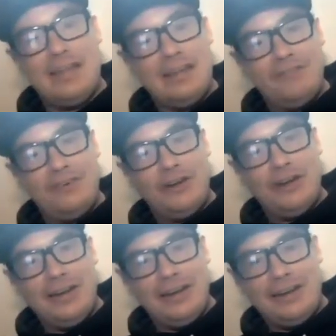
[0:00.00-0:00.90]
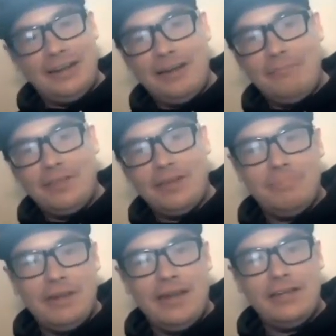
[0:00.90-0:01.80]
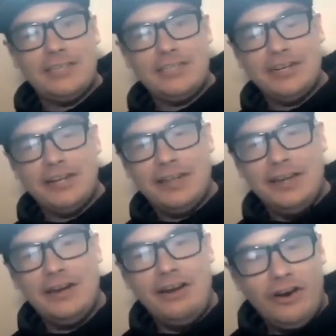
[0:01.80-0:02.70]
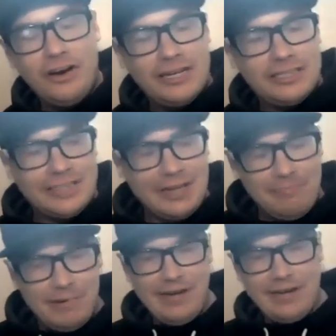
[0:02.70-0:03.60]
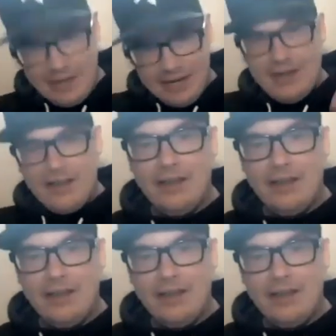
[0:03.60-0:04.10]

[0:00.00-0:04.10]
Like for him to be such an elite artist and be like,